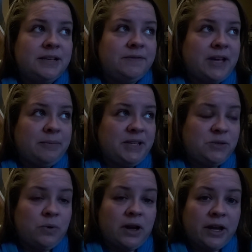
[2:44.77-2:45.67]
if that
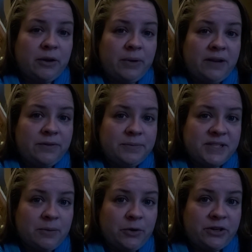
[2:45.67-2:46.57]
means walking away from
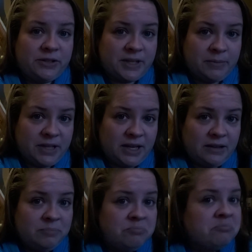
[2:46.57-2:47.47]
someone or
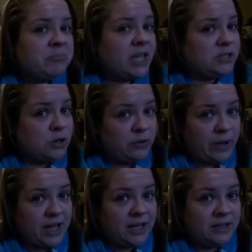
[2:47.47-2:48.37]
something, that's
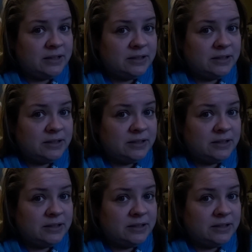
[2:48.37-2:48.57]
okay.